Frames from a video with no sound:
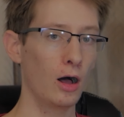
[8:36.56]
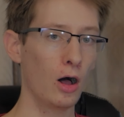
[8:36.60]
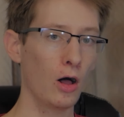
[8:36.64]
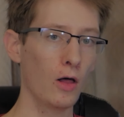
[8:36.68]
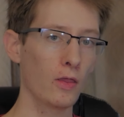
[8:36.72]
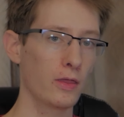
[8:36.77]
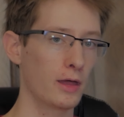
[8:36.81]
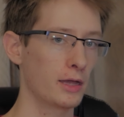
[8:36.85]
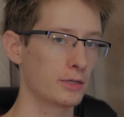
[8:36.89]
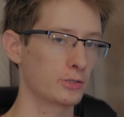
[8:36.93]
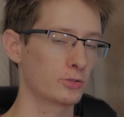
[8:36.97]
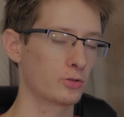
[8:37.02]

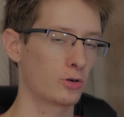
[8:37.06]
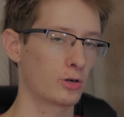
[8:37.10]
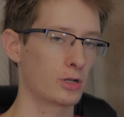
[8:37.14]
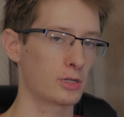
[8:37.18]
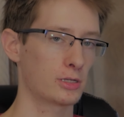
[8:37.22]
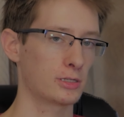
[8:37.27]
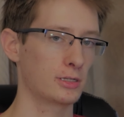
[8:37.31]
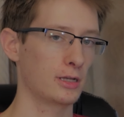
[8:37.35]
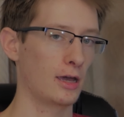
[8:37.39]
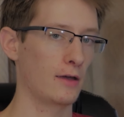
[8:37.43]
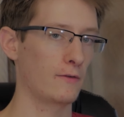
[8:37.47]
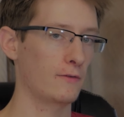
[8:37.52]
all that sort of
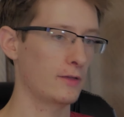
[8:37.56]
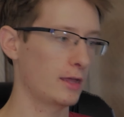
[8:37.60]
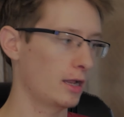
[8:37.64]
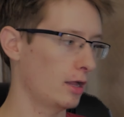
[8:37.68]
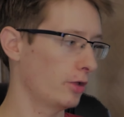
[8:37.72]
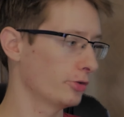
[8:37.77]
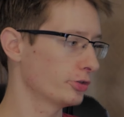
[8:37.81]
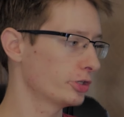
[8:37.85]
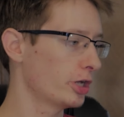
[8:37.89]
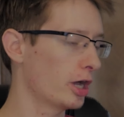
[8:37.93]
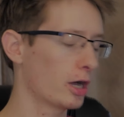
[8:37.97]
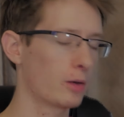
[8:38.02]
stuff. And
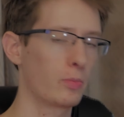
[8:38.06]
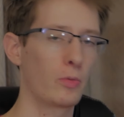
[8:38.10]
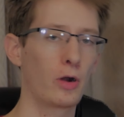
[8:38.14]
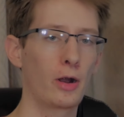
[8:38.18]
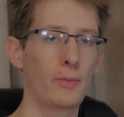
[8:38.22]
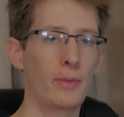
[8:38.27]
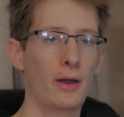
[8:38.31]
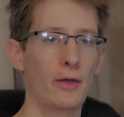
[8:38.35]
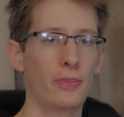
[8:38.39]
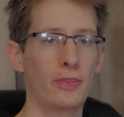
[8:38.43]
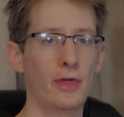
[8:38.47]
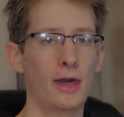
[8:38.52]
I'll talk
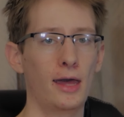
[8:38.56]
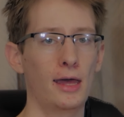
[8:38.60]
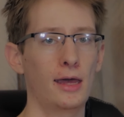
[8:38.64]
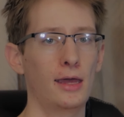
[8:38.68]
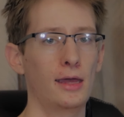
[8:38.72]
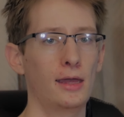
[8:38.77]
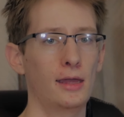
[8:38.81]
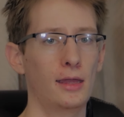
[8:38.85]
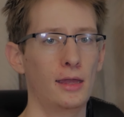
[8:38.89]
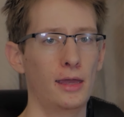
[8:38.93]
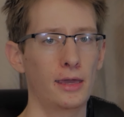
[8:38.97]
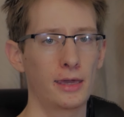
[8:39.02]
more about
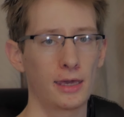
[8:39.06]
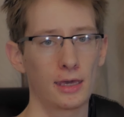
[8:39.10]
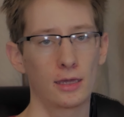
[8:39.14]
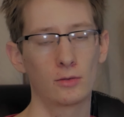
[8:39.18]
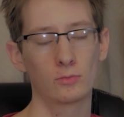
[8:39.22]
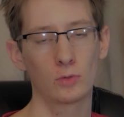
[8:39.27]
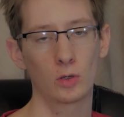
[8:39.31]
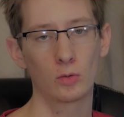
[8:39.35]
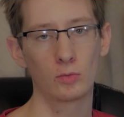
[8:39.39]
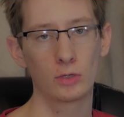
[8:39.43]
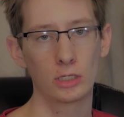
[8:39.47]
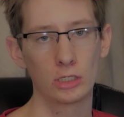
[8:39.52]
that
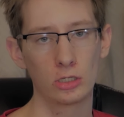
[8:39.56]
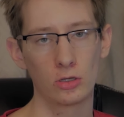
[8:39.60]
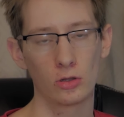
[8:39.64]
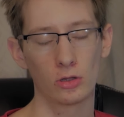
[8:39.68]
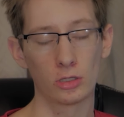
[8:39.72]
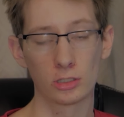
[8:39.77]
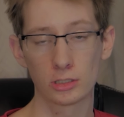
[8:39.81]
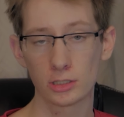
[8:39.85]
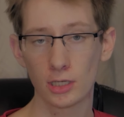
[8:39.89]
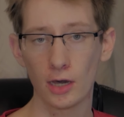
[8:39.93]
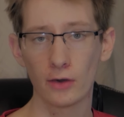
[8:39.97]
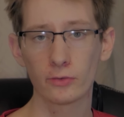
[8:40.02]
again when we do
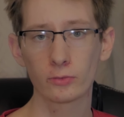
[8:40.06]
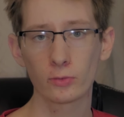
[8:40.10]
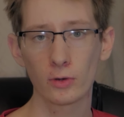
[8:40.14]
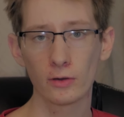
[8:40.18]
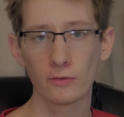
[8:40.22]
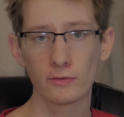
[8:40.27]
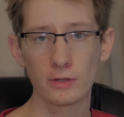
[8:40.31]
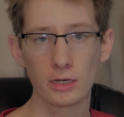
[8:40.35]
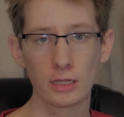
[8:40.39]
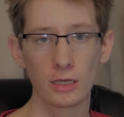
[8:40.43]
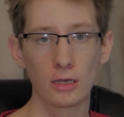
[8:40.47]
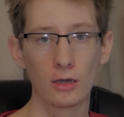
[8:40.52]
the software
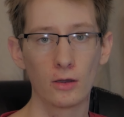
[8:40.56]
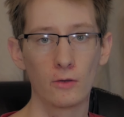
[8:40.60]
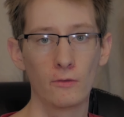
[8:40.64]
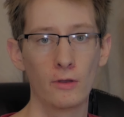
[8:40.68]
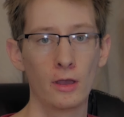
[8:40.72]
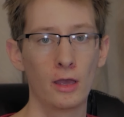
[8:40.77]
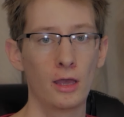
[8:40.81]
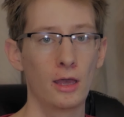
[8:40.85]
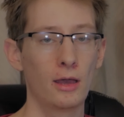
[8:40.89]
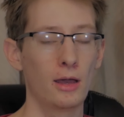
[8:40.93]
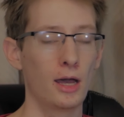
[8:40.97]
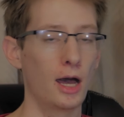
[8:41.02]
video.
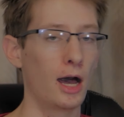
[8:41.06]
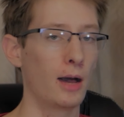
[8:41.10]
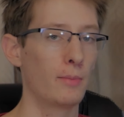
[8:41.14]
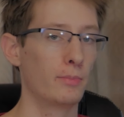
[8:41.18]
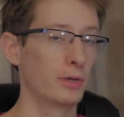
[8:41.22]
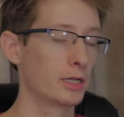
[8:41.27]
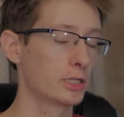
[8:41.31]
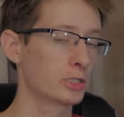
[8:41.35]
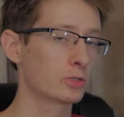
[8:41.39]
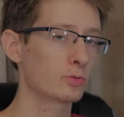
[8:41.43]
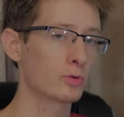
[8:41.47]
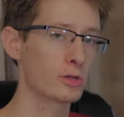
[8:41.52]

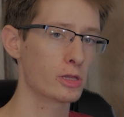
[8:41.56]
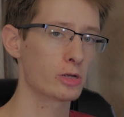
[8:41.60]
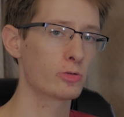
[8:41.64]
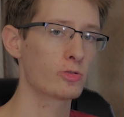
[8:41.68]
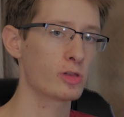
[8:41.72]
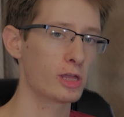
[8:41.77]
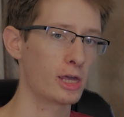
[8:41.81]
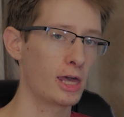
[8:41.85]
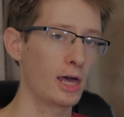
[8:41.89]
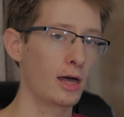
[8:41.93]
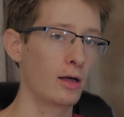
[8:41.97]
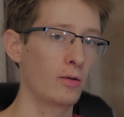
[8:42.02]
But it's really,
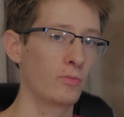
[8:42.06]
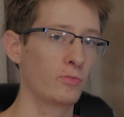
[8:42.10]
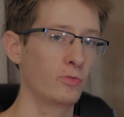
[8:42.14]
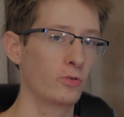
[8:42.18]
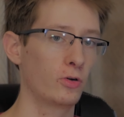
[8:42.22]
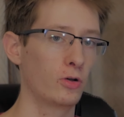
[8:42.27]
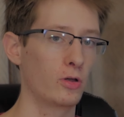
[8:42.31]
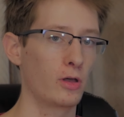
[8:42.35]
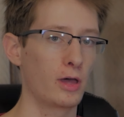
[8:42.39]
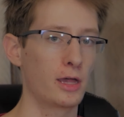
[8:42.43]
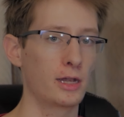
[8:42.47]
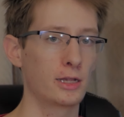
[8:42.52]
really
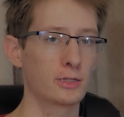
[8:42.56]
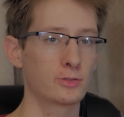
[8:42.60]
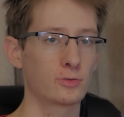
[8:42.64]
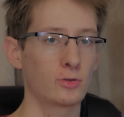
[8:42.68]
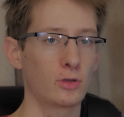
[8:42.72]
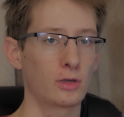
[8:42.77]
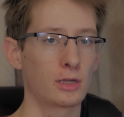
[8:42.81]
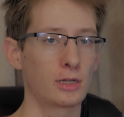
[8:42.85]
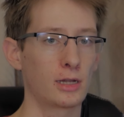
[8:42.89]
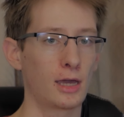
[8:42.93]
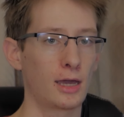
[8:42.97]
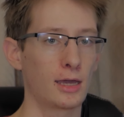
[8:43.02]
helpful, and it's
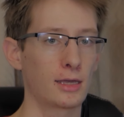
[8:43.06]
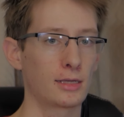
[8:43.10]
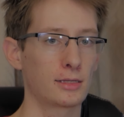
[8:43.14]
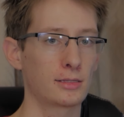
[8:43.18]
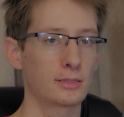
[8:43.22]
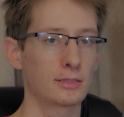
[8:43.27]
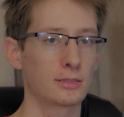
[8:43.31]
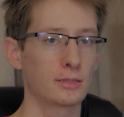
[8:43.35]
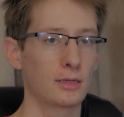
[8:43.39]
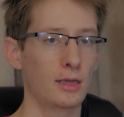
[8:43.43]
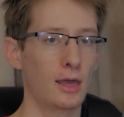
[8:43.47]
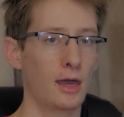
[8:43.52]
really
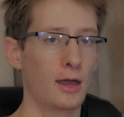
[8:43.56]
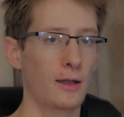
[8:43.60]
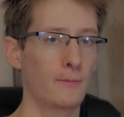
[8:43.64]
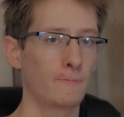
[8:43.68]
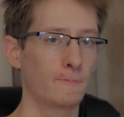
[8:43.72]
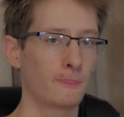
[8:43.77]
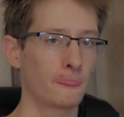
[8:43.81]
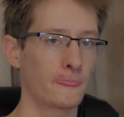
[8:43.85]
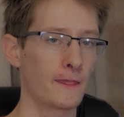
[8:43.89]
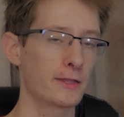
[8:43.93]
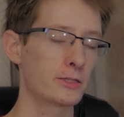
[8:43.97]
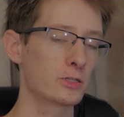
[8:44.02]
nice.
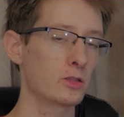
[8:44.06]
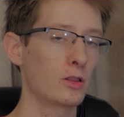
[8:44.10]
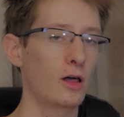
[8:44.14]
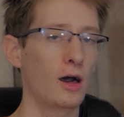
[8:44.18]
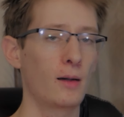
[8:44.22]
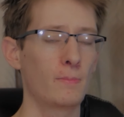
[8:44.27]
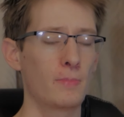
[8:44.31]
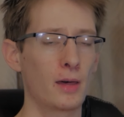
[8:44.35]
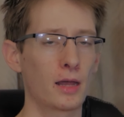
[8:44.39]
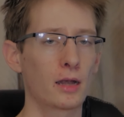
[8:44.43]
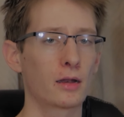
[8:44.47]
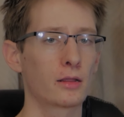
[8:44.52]
It's a
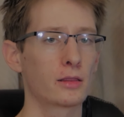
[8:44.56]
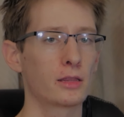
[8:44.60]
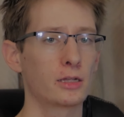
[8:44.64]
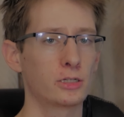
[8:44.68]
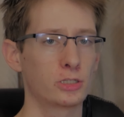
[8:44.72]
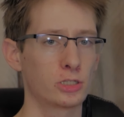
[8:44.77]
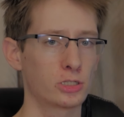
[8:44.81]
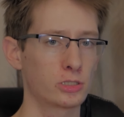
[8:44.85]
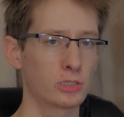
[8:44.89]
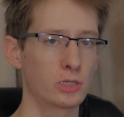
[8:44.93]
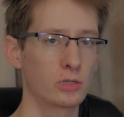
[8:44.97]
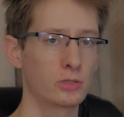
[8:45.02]
lot better than
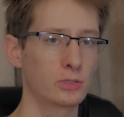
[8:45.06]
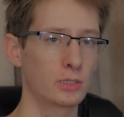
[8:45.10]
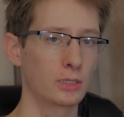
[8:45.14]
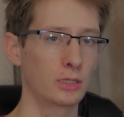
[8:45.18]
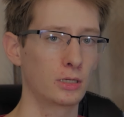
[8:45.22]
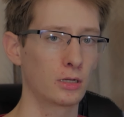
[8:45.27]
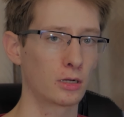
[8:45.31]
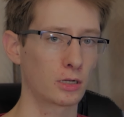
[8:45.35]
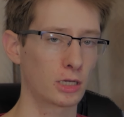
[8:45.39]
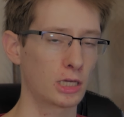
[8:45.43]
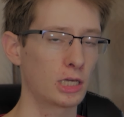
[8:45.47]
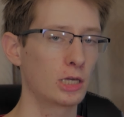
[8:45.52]
just
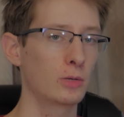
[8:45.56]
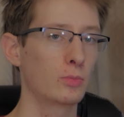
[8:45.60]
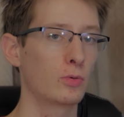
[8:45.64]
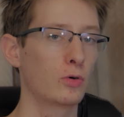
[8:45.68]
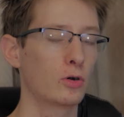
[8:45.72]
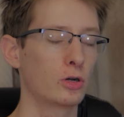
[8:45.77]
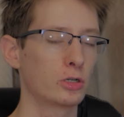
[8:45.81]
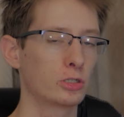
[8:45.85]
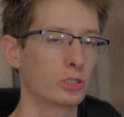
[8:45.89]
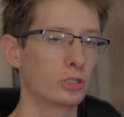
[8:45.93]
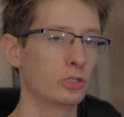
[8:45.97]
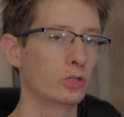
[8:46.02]
using your
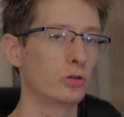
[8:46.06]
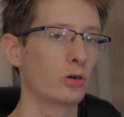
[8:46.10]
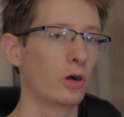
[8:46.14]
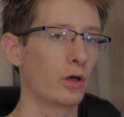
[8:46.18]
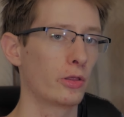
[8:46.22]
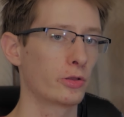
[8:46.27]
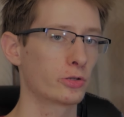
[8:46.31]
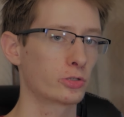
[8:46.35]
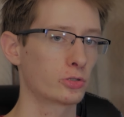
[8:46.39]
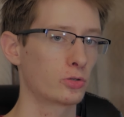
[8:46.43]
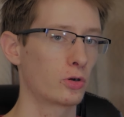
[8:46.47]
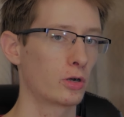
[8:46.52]
keyboard to do
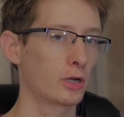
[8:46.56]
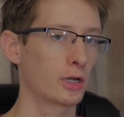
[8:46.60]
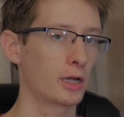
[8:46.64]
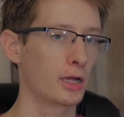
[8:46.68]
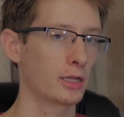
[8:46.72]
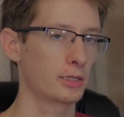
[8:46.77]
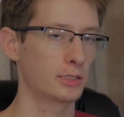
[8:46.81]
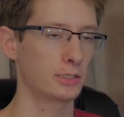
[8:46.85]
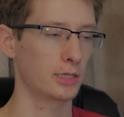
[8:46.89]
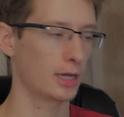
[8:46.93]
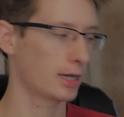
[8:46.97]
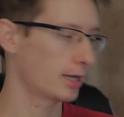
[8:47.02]
all the
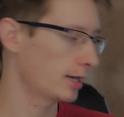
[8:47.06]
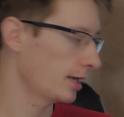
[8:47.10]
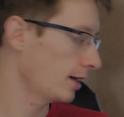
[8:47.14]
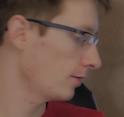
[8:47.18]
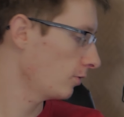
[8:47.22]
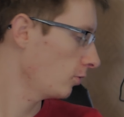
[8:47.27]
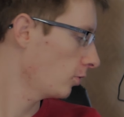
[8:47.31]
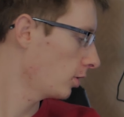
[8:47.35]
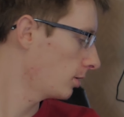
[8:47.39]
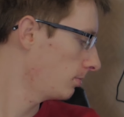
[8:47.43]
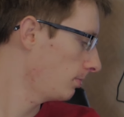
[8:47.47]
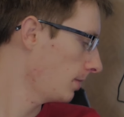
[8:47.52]
shortcuts. You can
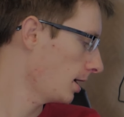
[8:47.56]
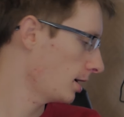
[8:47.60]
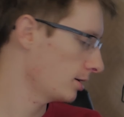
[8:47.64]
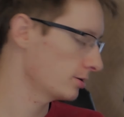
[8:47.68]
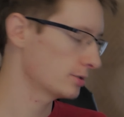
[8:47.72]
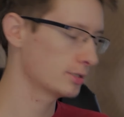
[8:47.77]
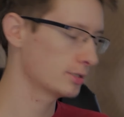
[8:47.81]
have one